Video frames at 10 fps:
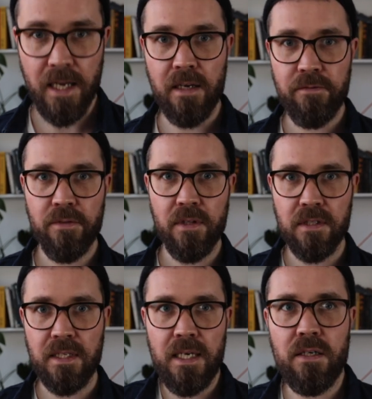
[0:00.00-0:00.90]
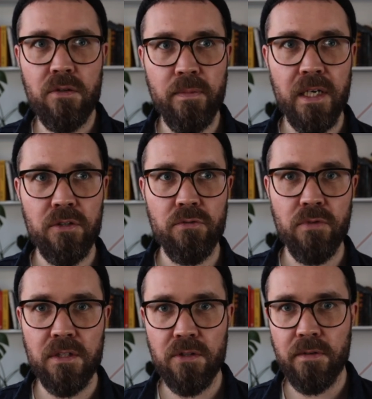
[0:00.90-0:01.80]
if the diagonal pattern
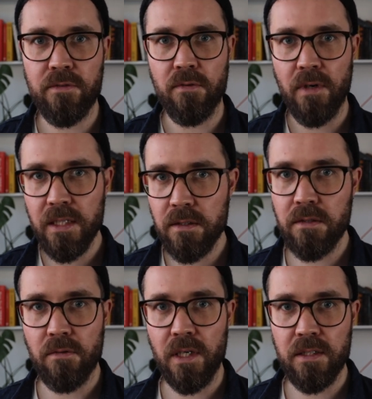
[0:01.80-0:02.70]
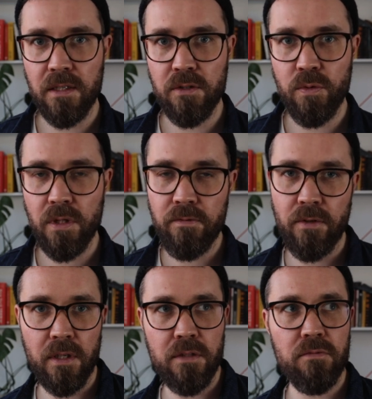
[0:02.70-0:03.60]
runs off to the right, it's a right-hand twill. If
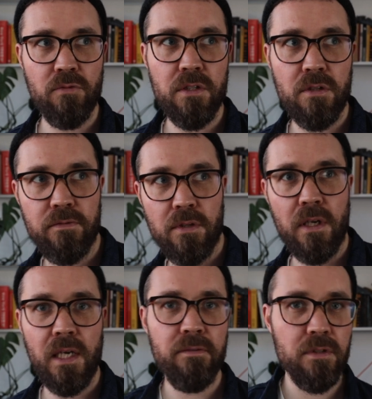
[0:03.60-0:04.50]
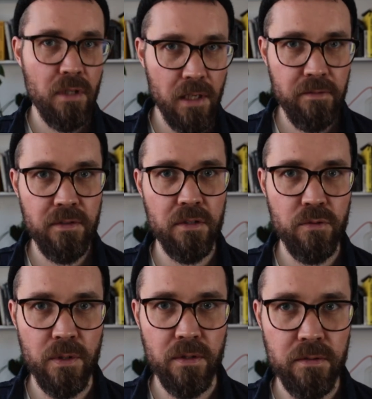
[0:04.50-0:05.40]
it runs off to the left, it's a left-hand
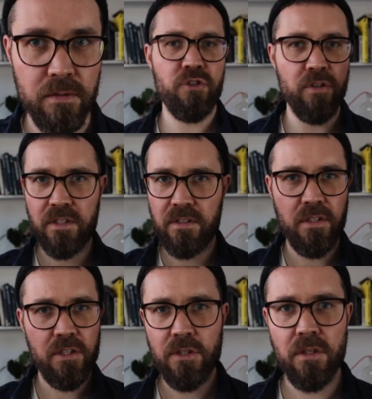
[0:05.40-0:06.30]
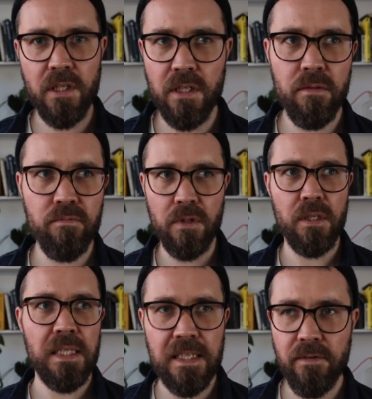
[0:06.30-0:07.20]
twill. Traditionally,
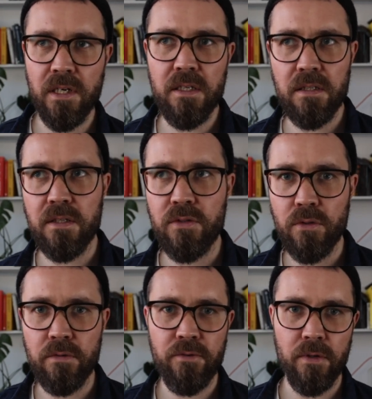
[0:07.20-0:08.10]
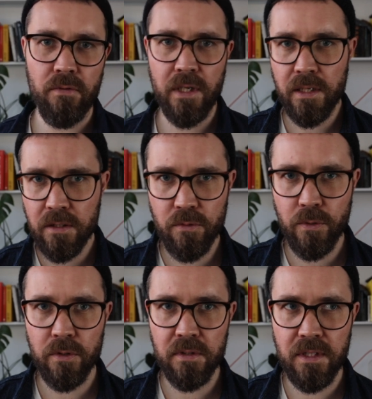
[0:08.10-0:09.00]
Levi's is known for the right-hand
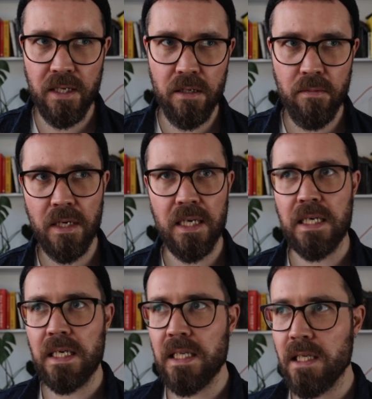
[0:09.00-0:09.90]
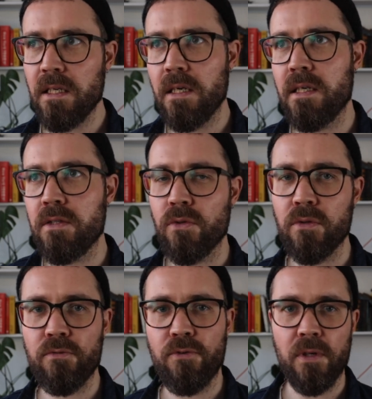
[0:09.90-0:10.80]
twill denim, and Lee is
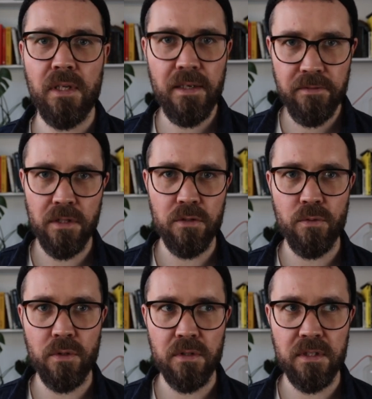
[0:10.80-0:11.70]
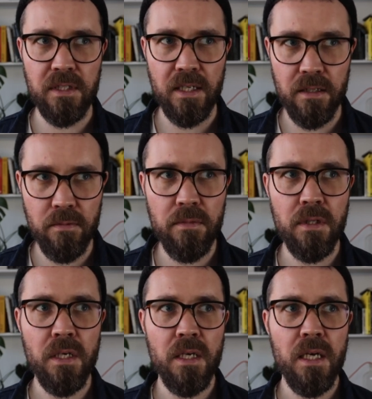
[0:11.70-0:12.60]
known for left-hand twill
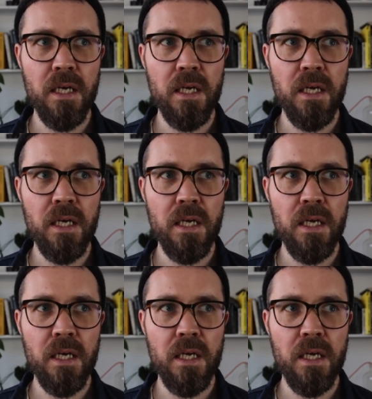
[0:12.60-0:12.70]
denim.